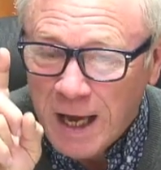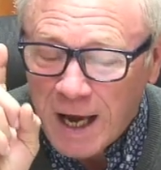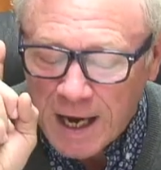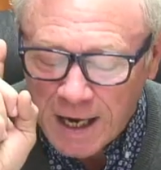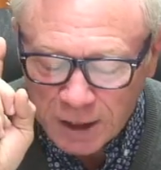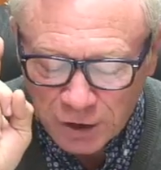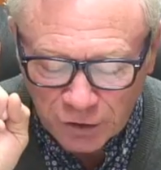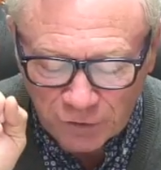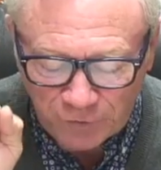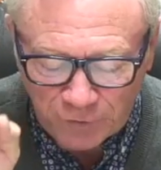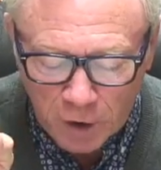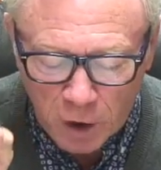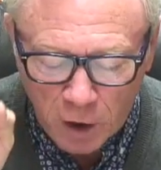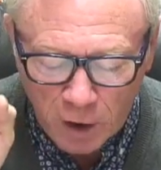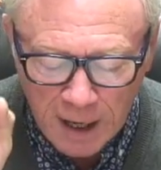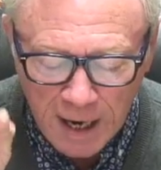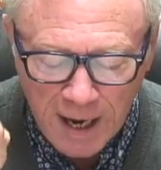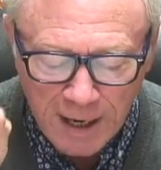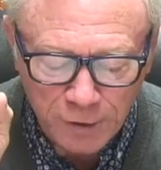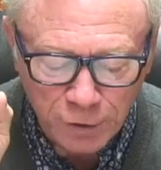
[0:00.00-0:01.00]
as
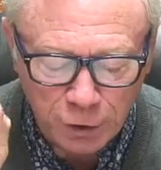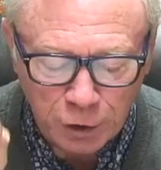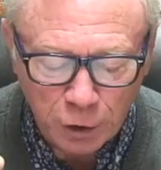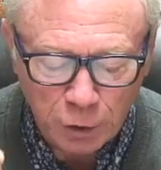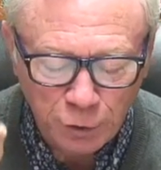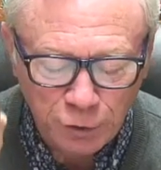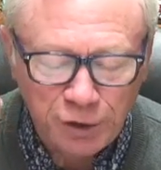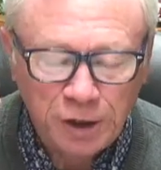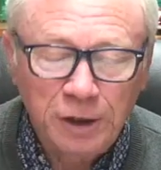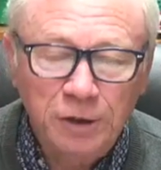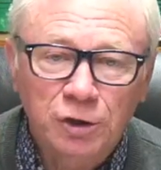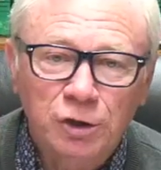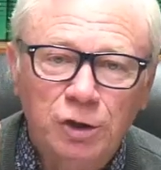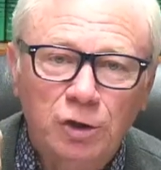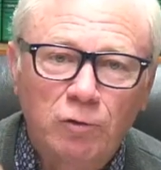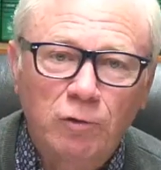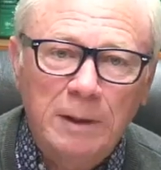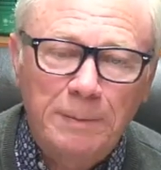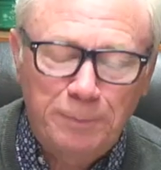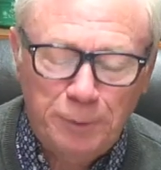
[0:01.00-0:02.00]
far as using
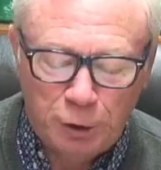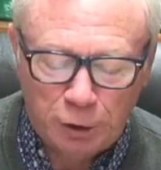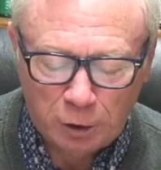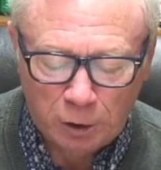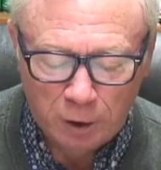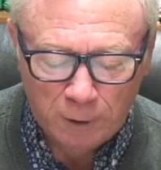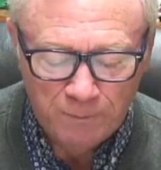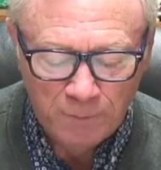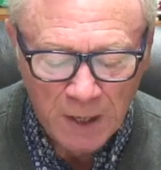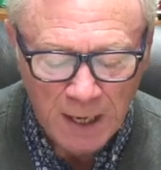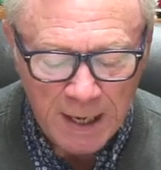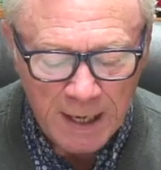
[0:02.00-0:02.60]
Scripture